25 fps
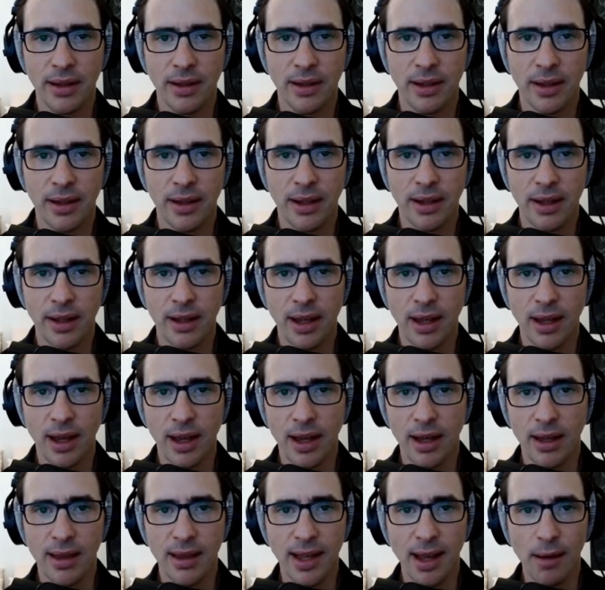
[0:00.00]

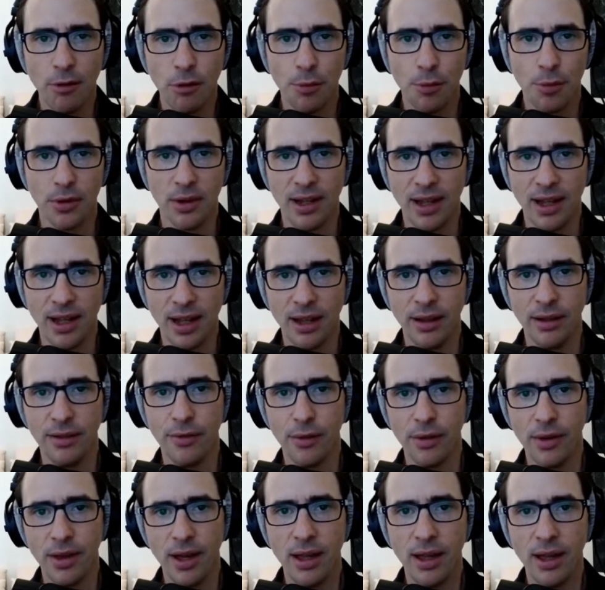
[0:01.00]
it's time to put an end
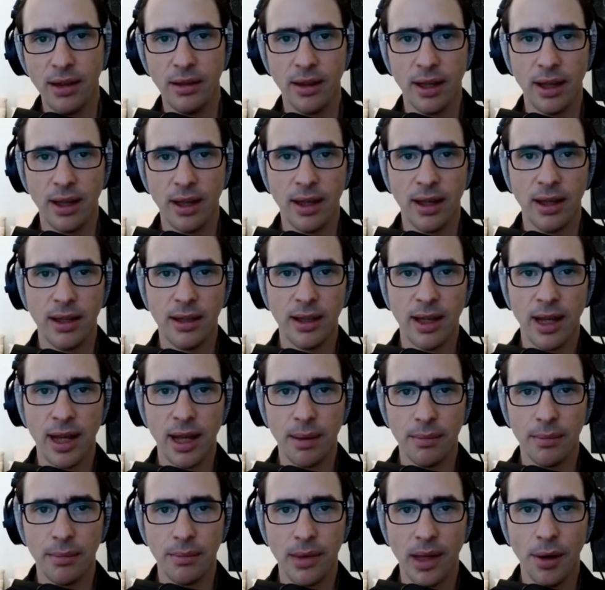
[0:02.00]
for that, and
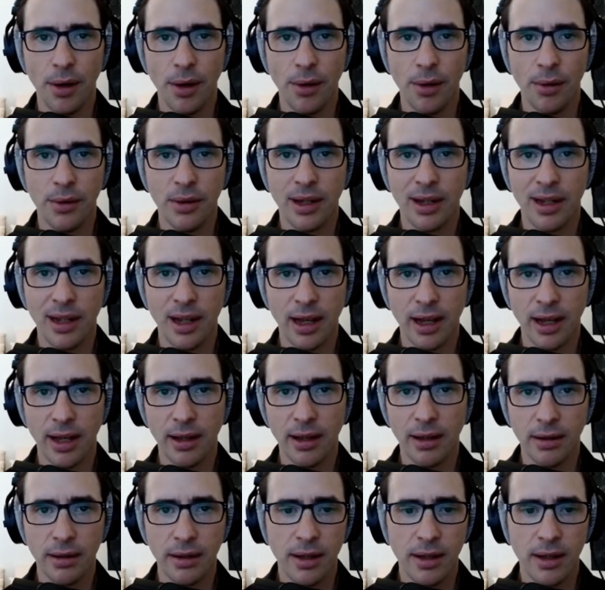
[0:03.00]
I'm now
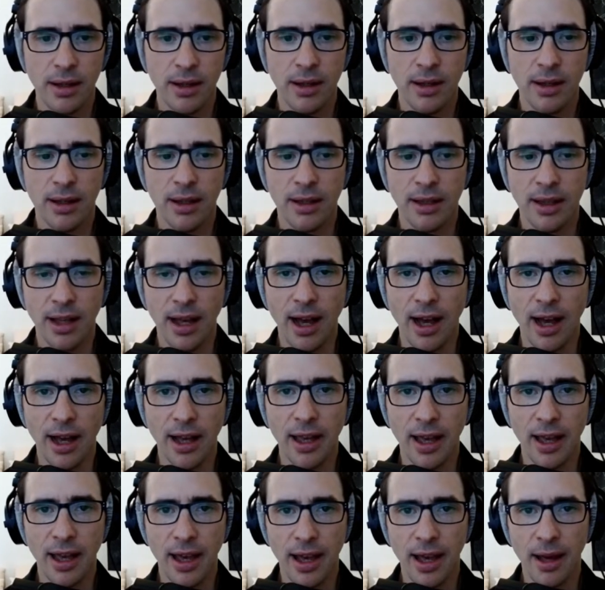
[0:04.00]
declaring that I
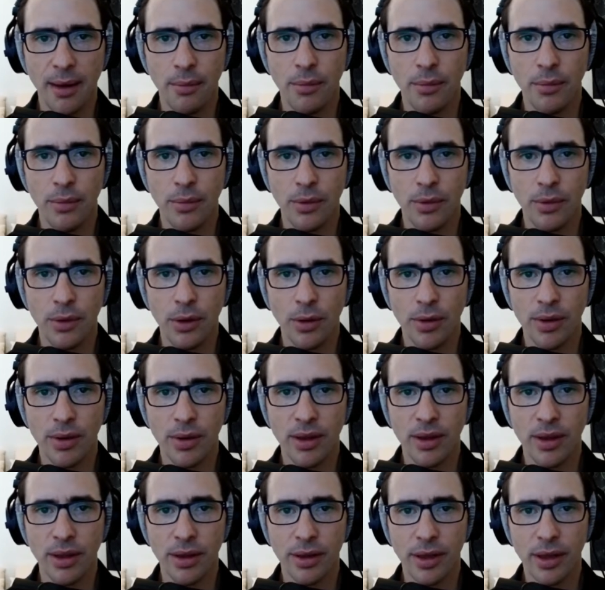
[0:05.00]
am
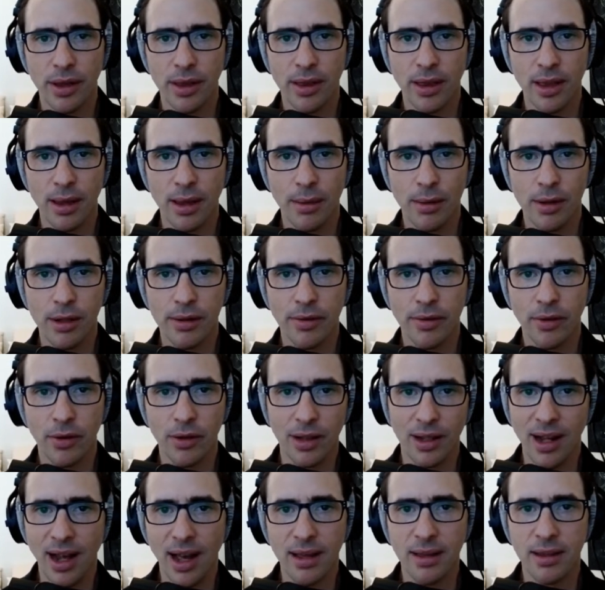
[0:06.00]
using this image for
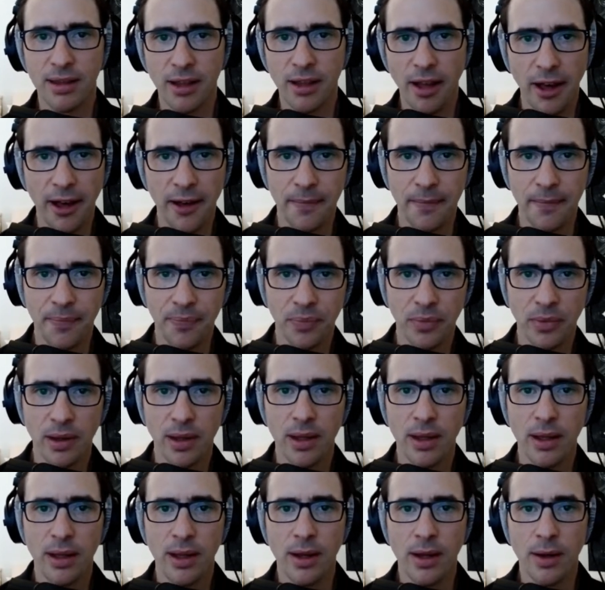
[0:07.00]
the last time.
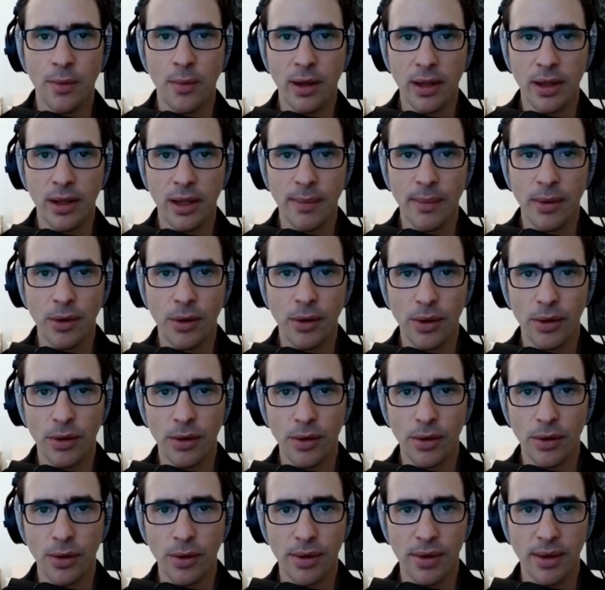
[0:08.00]
What am I going
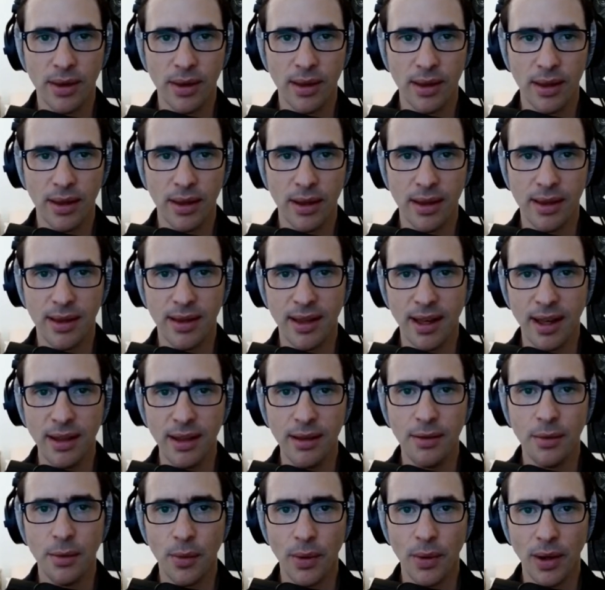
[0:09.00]
to use
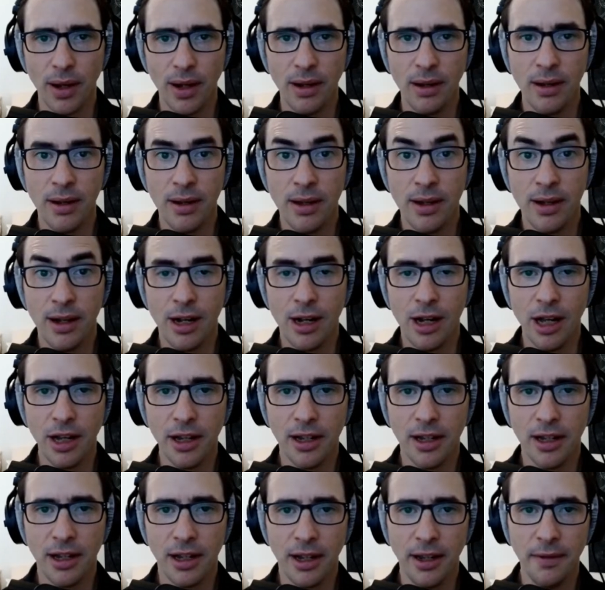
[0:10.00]
instead? Well,
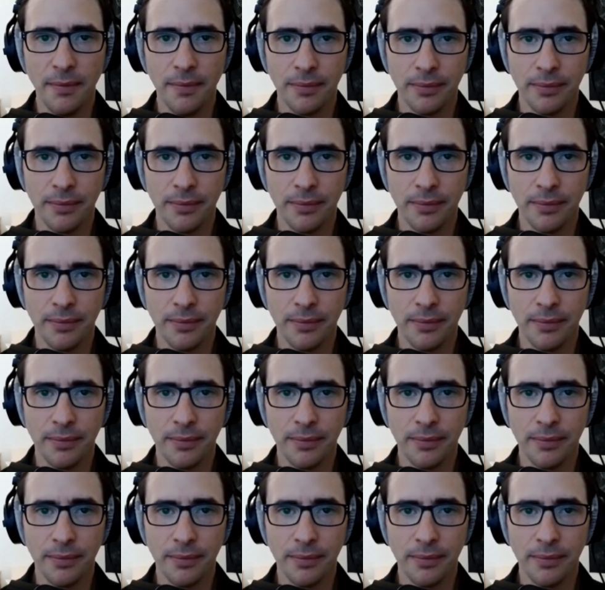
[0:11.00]
luckily,